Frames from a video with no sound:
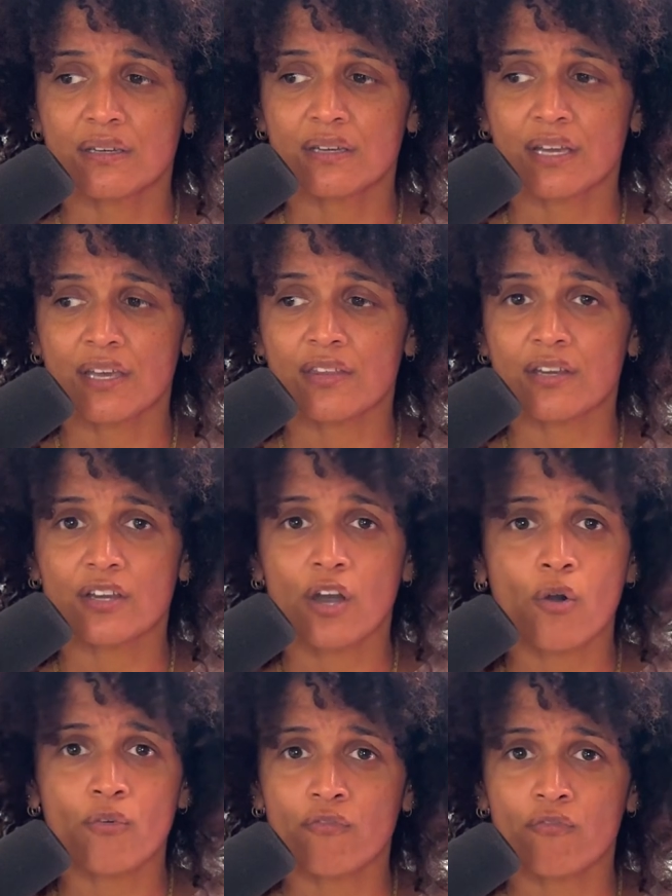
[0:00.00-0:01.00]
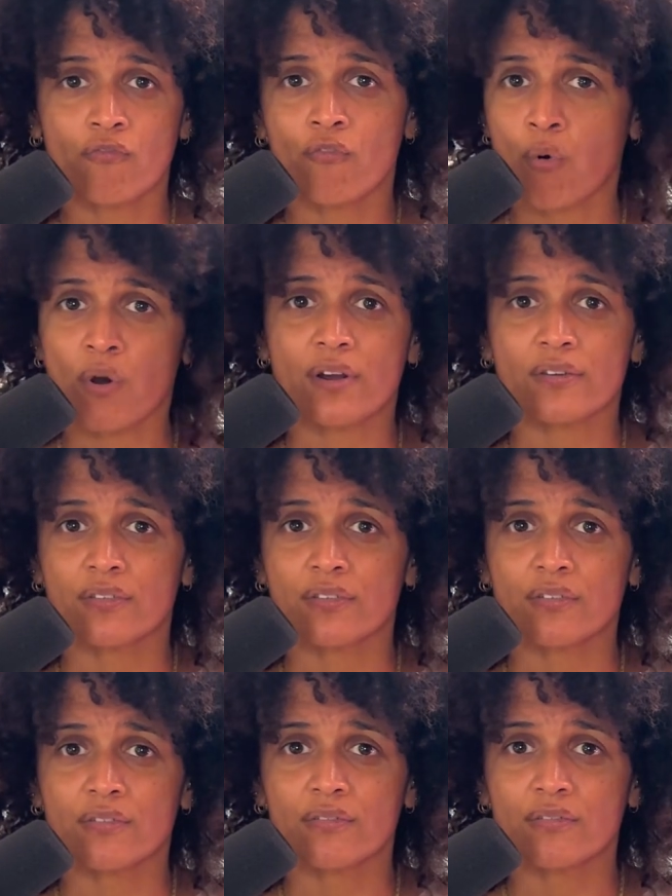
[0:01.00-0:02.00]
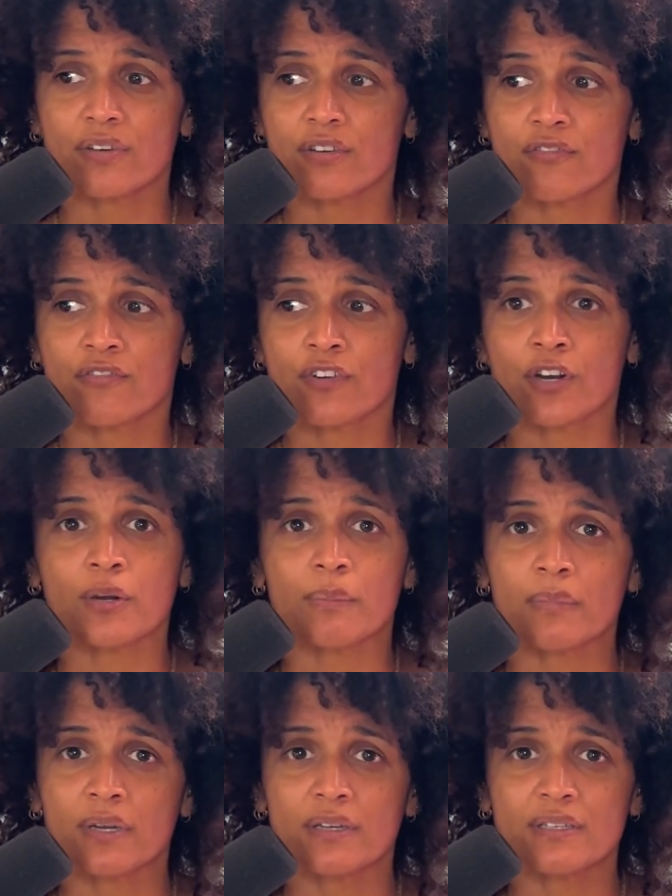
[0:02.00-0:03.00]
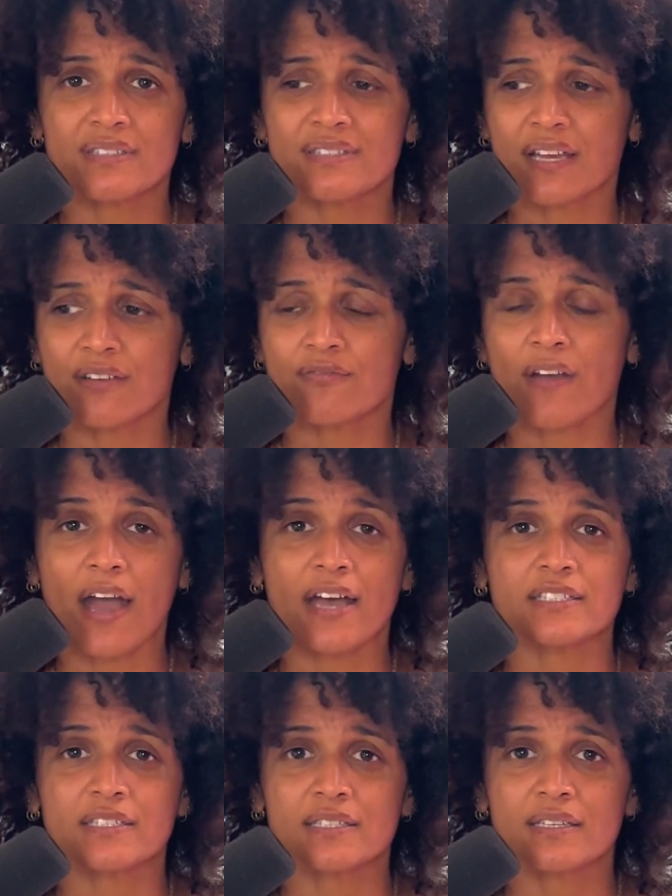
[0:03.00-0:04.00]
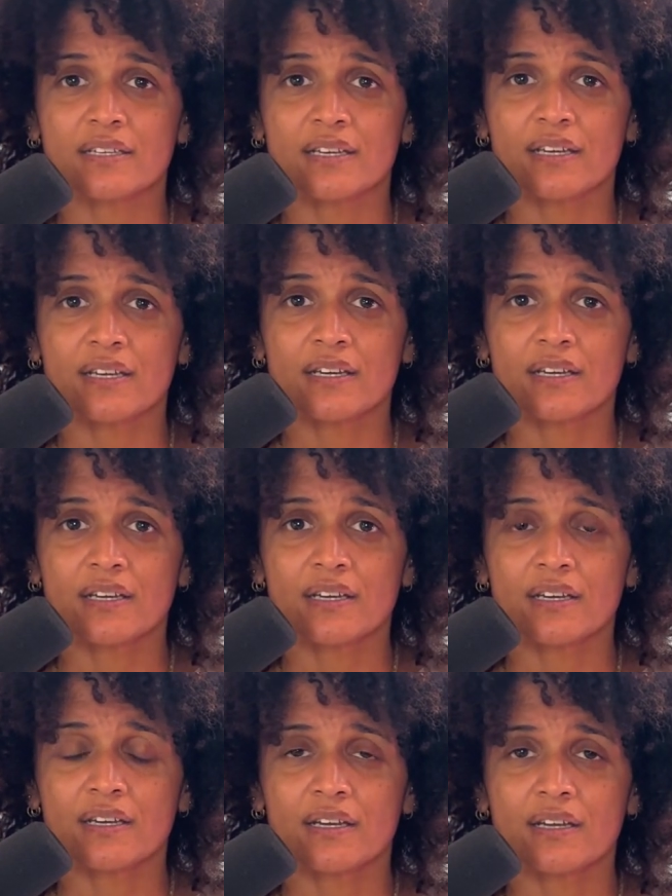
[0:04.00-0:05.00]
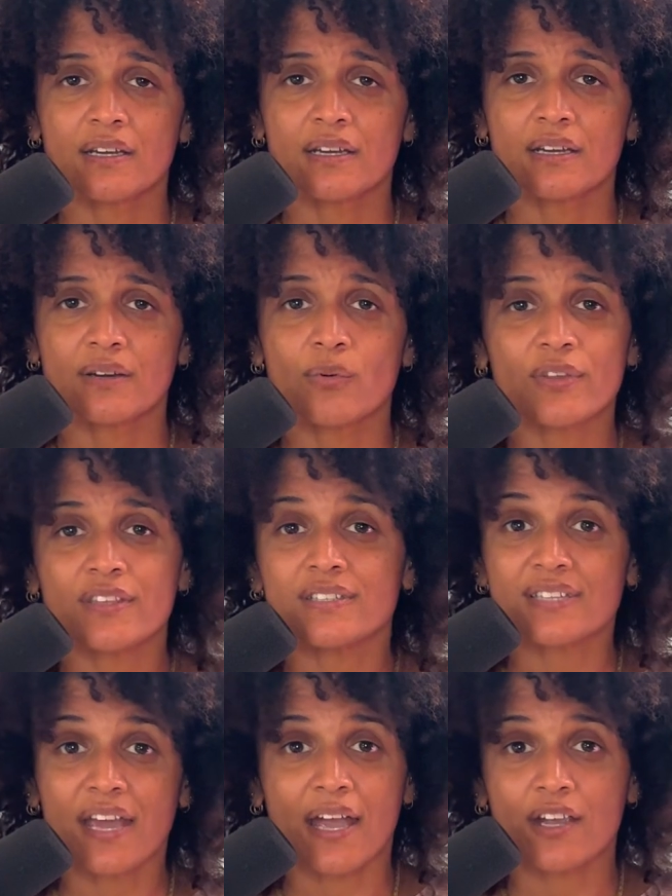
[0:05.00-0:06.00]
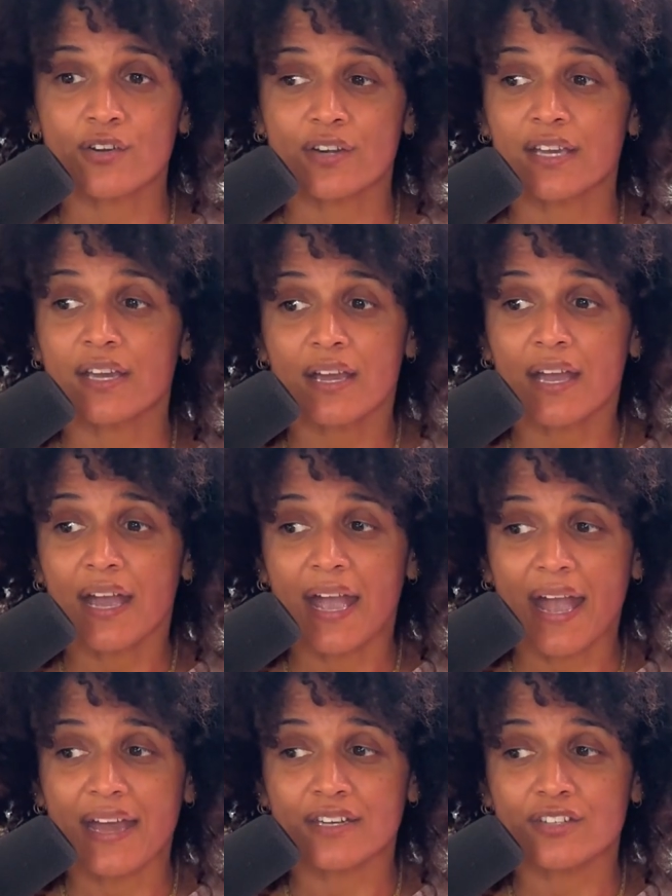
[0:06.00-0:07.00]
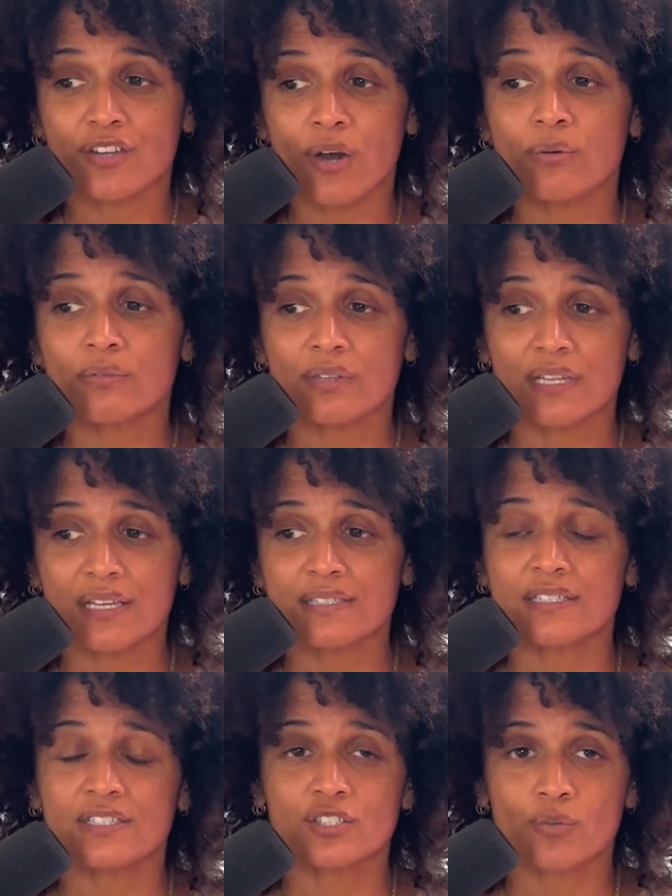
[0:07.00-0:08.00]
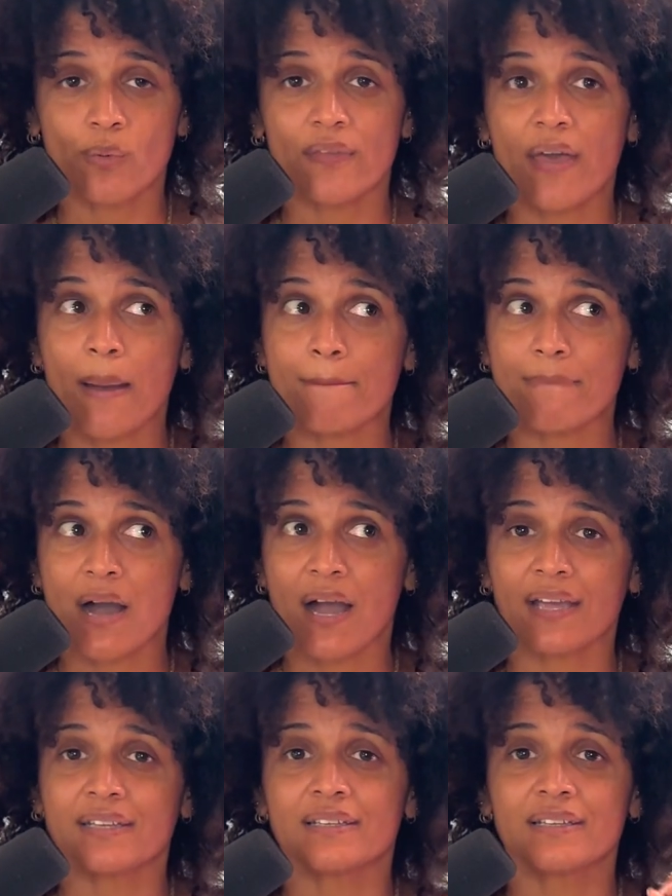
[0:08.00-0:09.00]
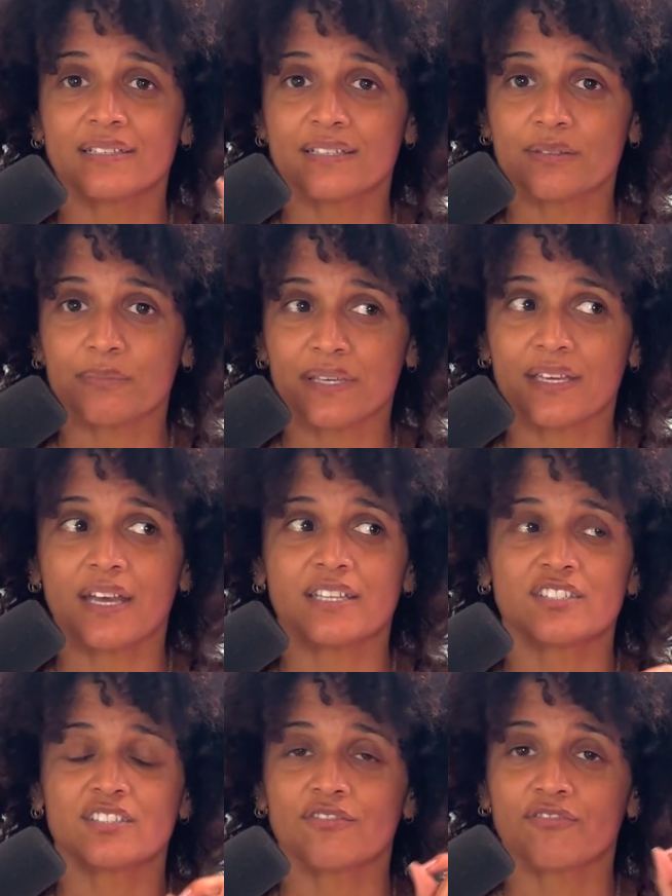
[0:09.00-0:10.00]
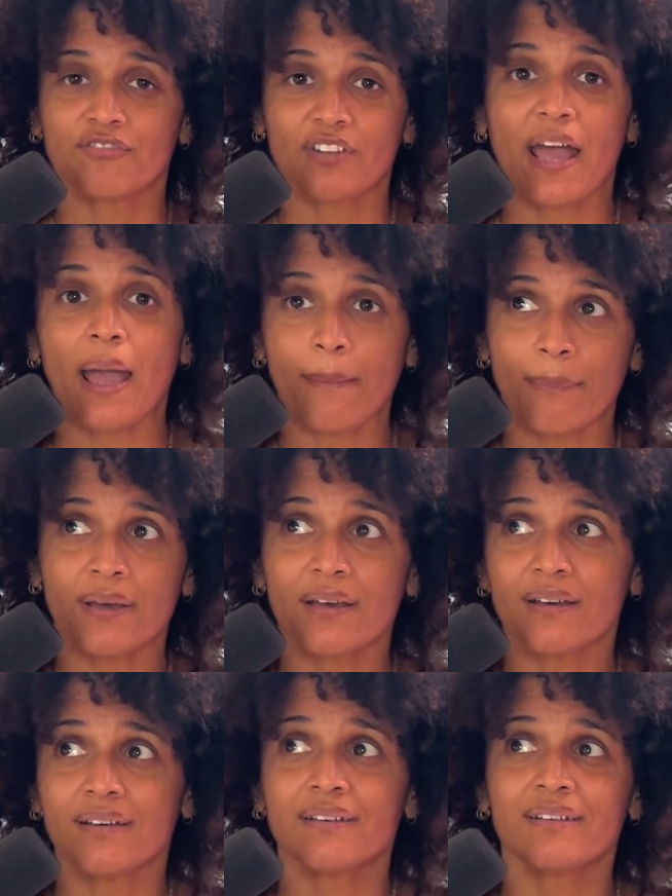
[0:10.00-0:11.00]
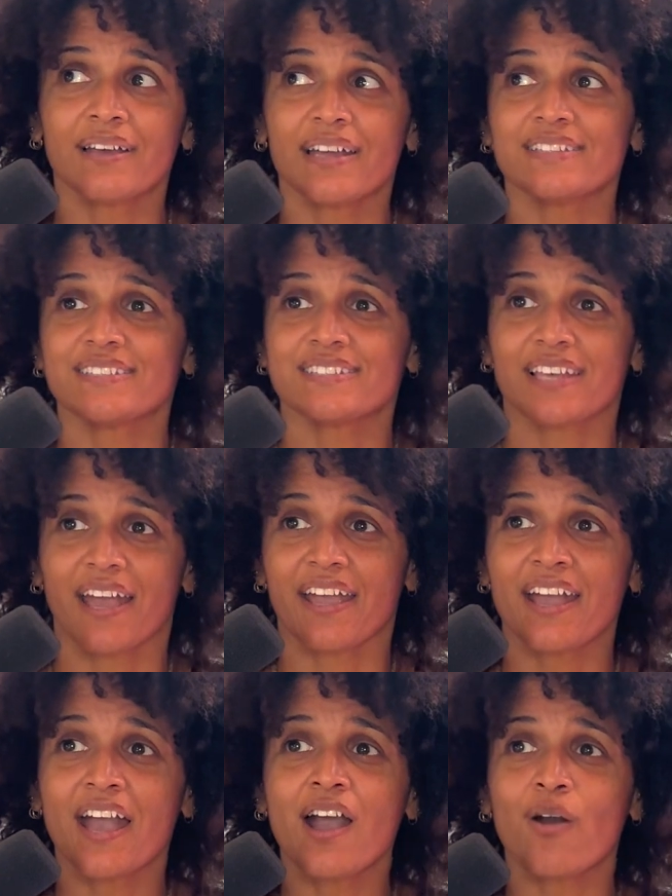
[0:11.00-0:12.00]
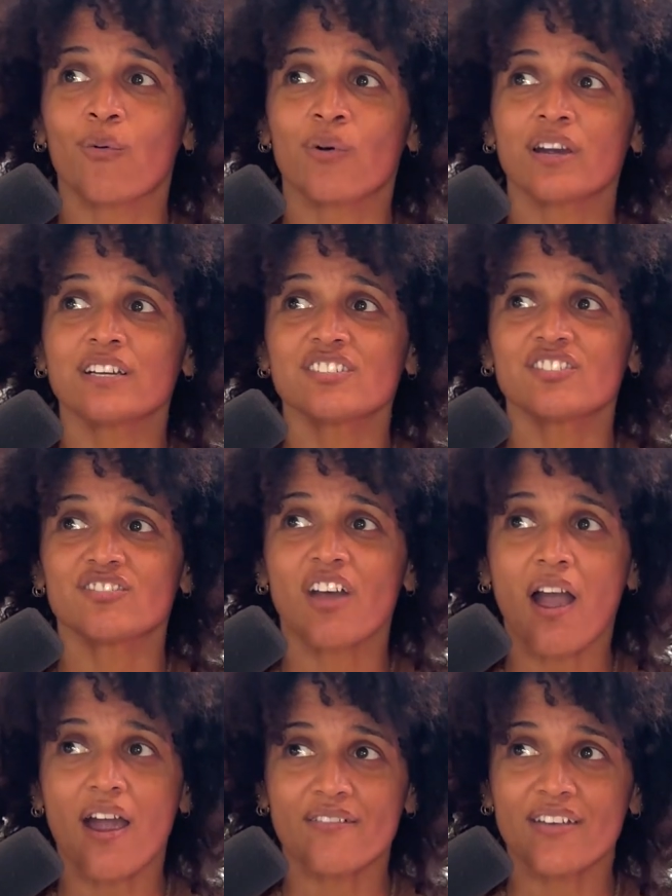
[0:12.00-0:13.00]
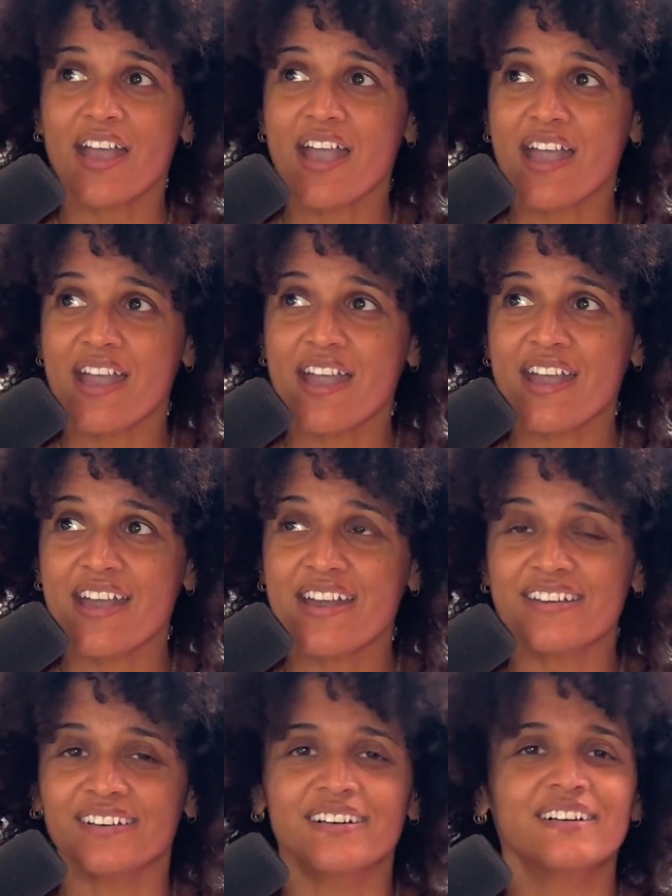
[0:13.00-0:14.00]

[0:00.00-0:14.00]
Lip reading: and then go forth firm, steadfast, with integrity, and don't listen to when that mind begins to flap and say, we're starving.